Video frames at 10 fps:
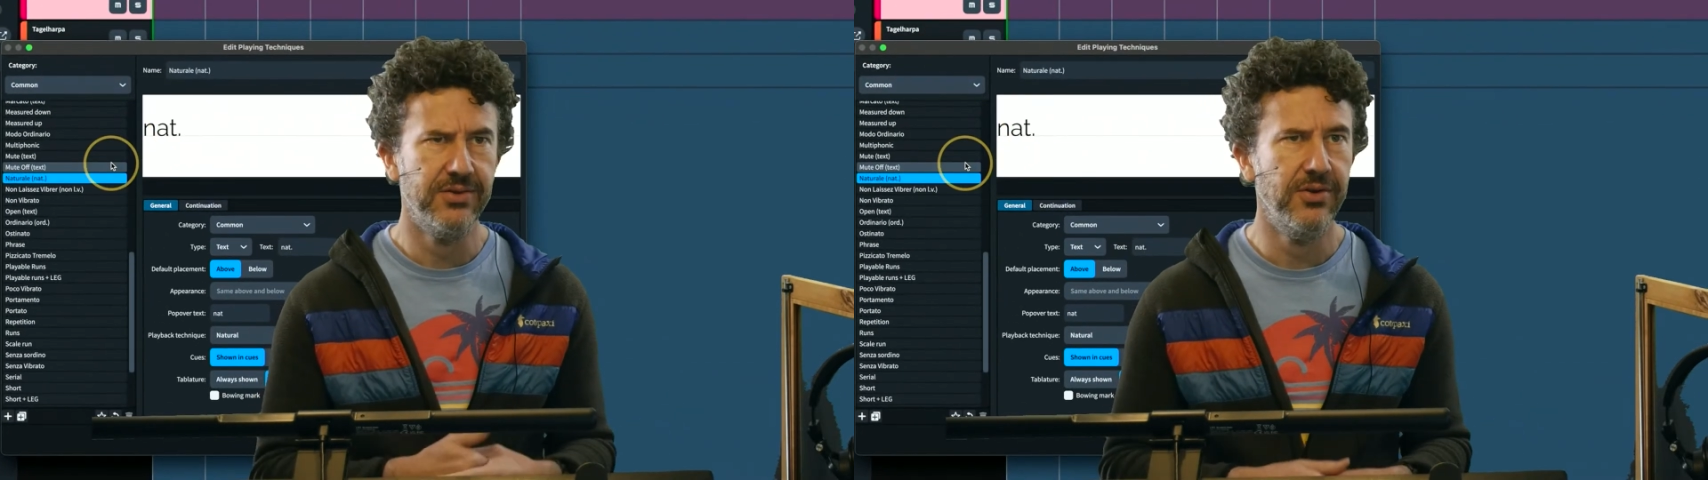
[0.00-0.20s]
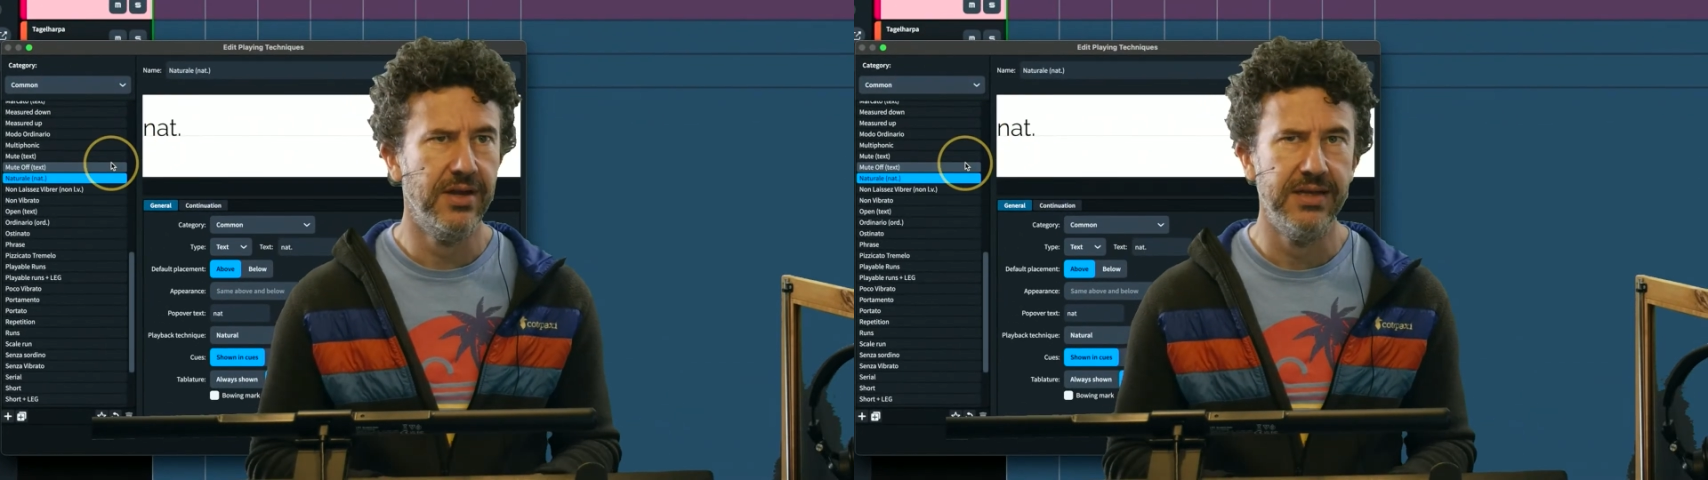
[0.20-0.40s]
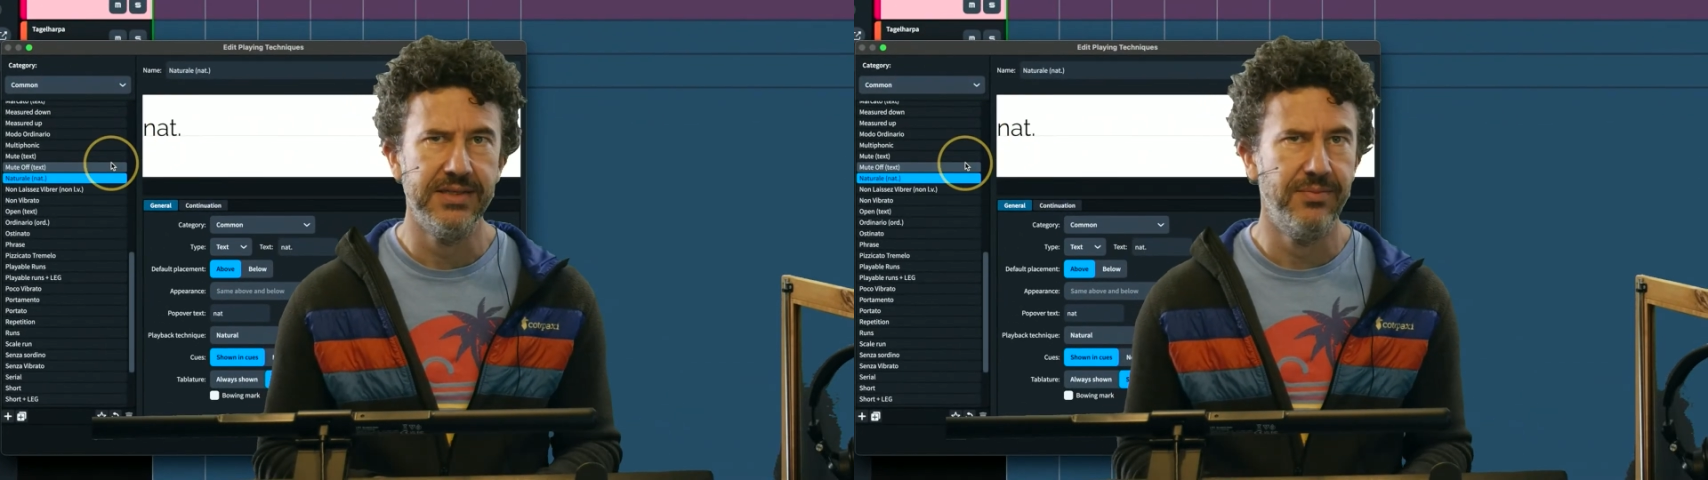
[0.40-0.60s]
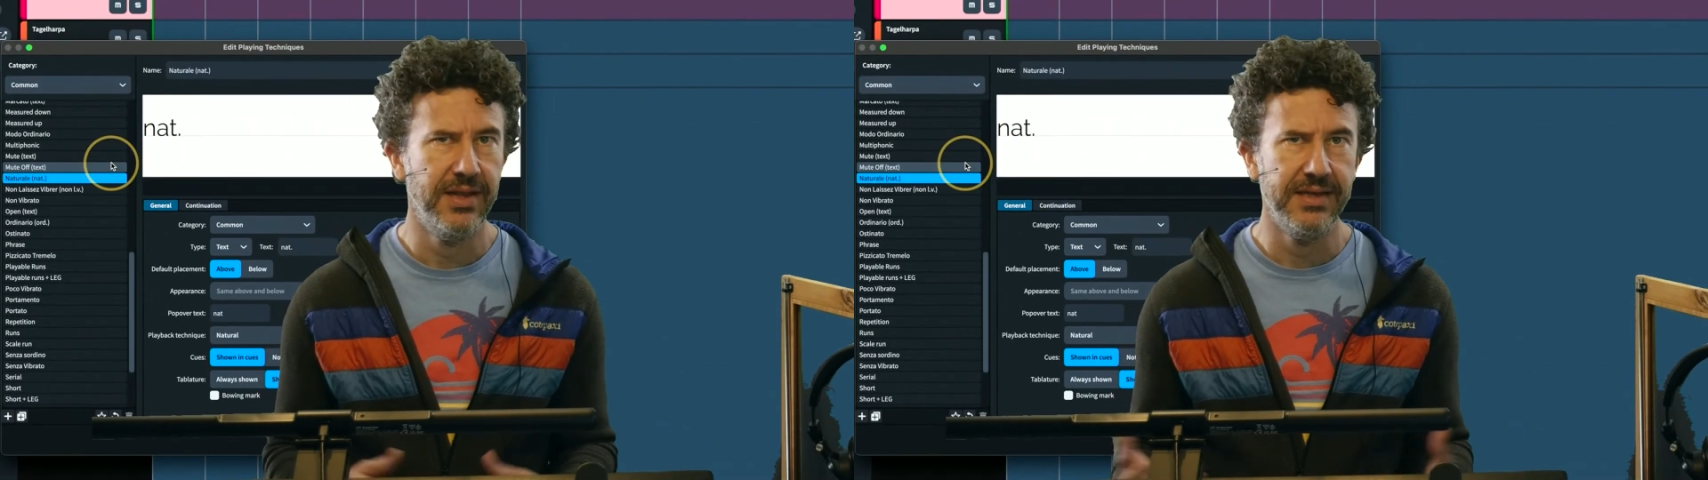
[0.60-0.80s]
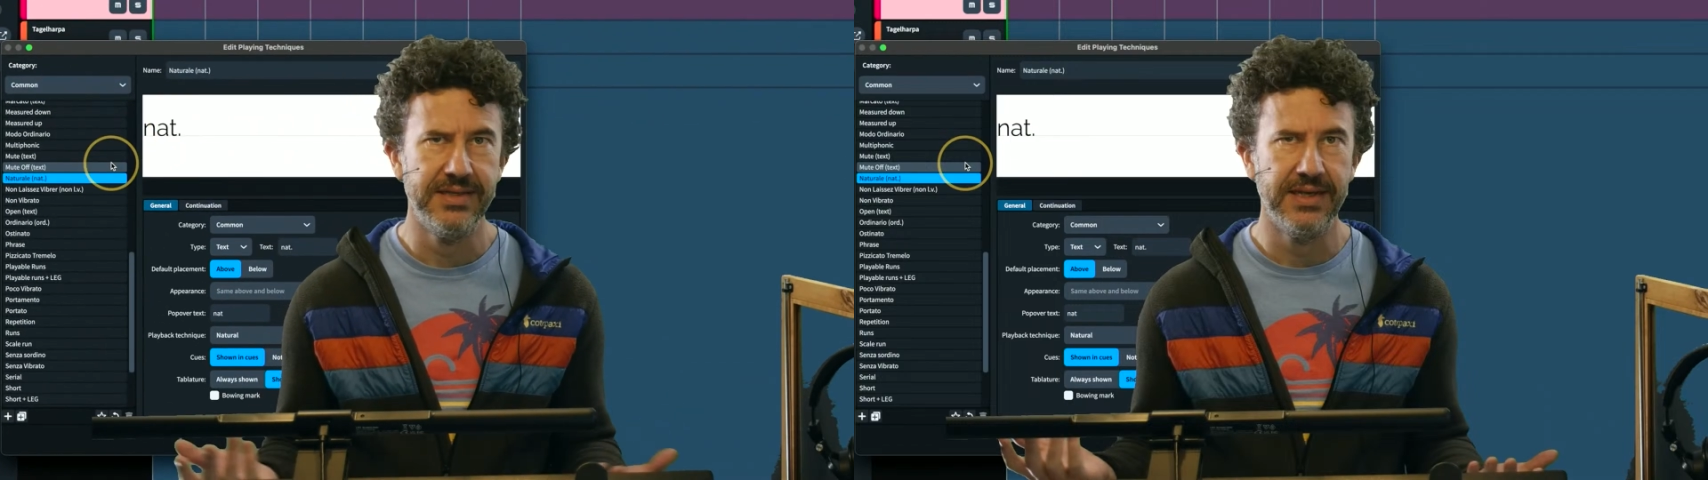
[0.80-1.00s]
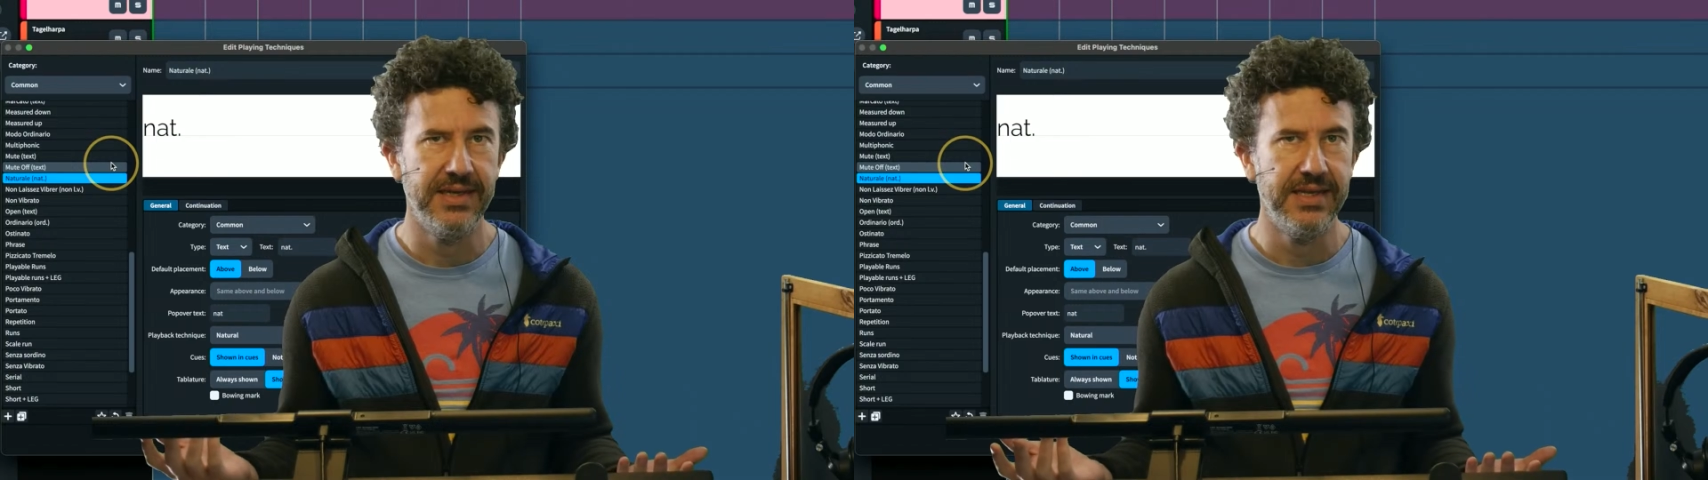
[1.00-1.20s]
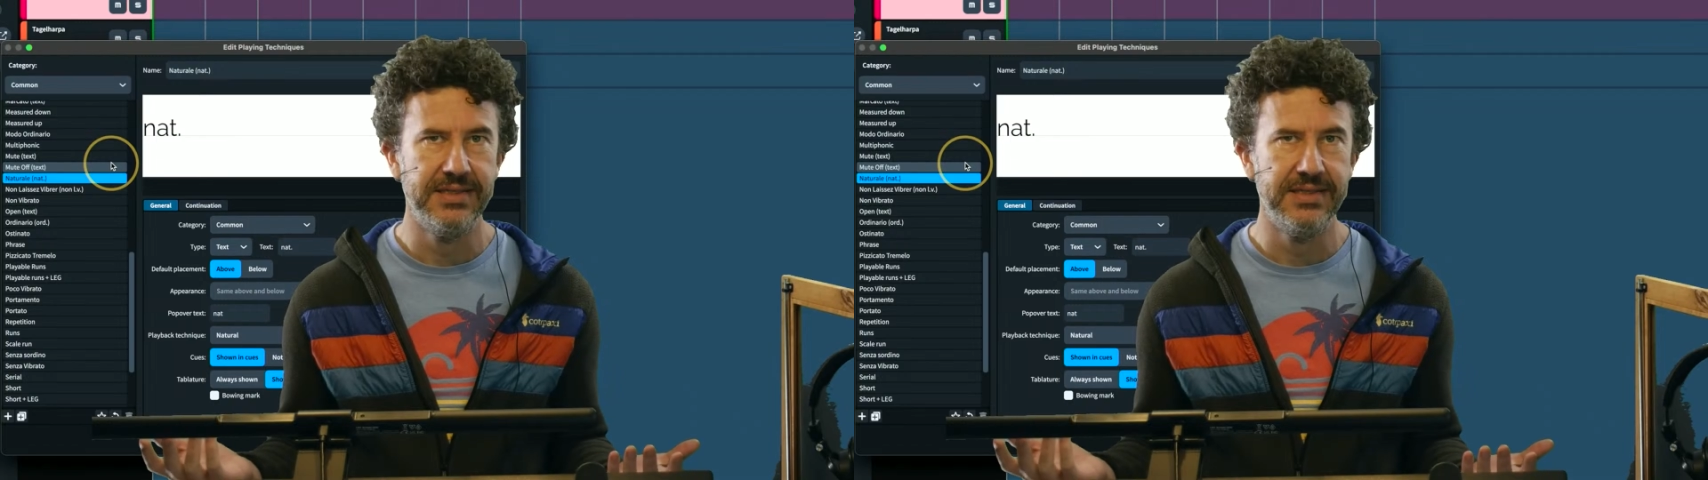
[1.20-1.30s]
all kinds of playing techniques